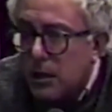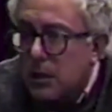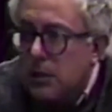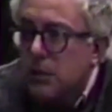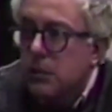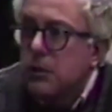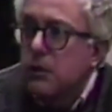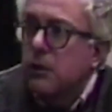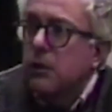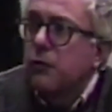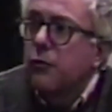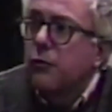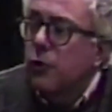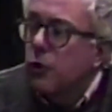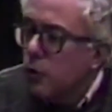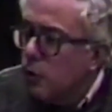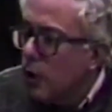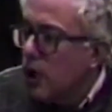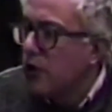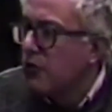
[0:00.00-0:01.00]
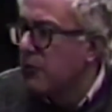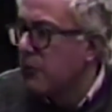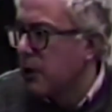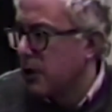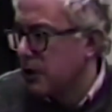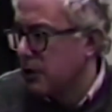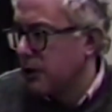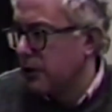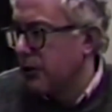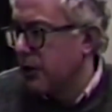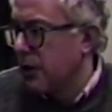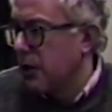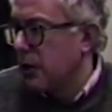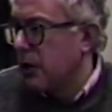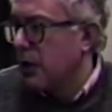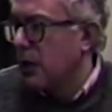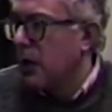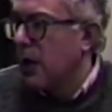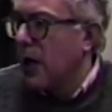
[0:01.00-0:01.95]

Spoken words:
is for 12 months of the year,